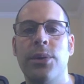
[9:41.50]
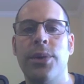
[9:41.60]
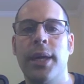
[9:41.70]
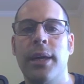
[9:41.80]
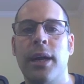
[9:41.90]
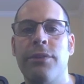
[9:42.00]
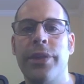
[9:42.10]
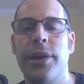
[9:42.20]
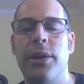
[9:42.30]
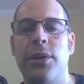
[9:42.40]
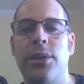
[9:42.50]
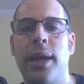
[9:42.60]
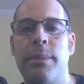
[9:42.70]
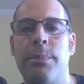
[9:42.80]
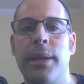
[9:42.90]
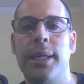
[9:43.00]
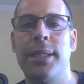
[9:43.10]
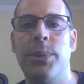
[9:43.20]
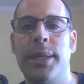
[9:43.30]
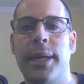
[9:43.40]
so they can cover their current
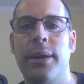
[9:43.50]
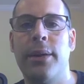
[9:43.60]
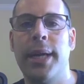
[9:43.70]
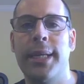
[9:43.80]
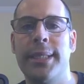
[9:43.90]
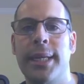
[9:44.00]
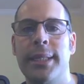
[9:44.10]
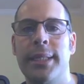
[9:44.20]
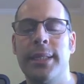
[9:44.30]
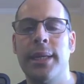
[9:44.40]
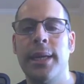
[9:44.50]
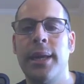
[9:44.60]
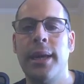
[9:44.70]
liabilities with their current assets.